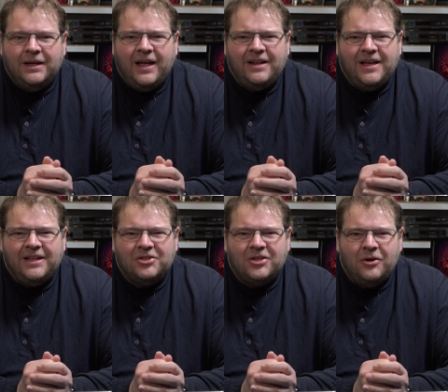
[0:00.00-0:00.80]
And
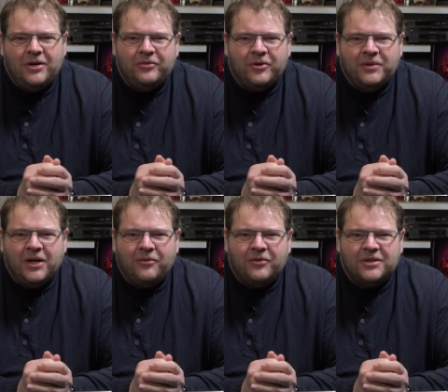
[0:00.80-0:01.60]
then, slowly from the
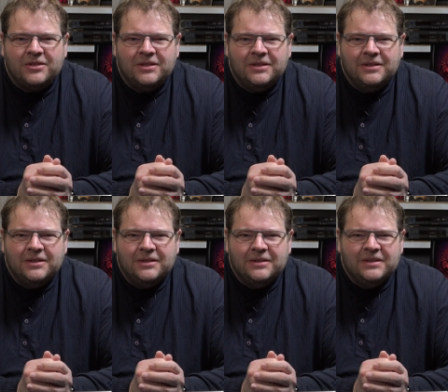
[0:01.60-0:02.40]
office,
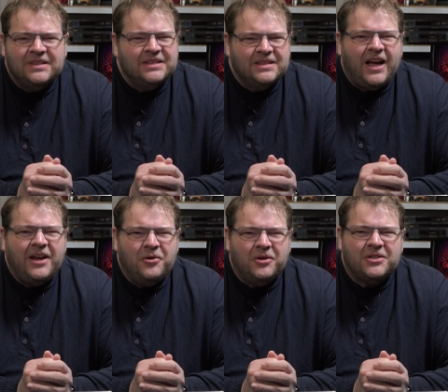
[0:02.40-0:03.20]

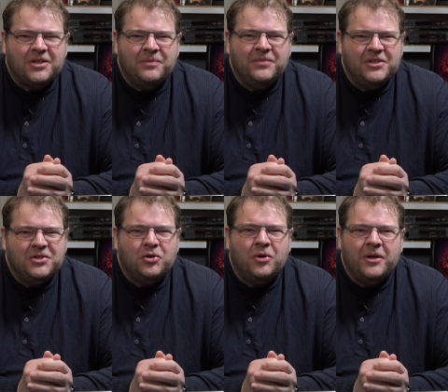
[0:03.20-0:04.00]
I heard some
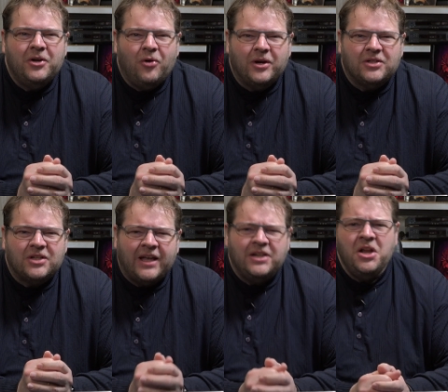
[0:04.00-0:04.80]
disturbing
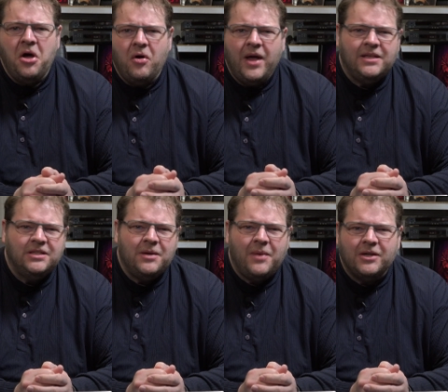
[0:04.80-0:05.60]
noises, like, no,
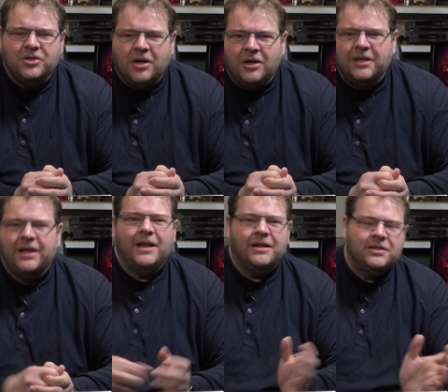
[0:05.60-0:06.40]
HDMI is gone
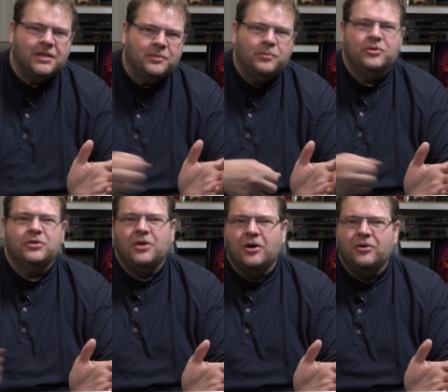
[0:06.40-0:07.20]
again, and she had to put
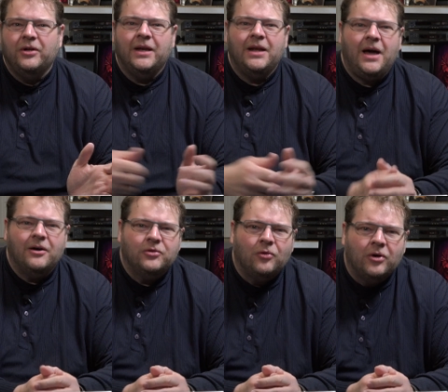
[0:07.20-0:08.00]
the dongle in and
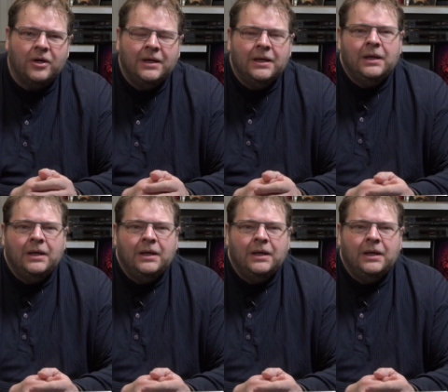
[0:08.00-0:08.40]
out. Or,